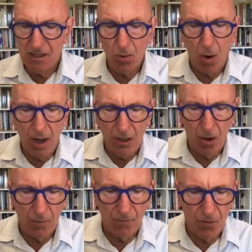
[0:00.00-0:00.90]
quite
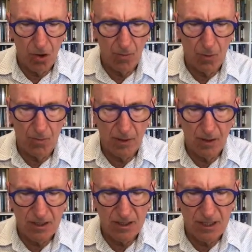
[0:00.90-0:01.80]
non-verbal because it's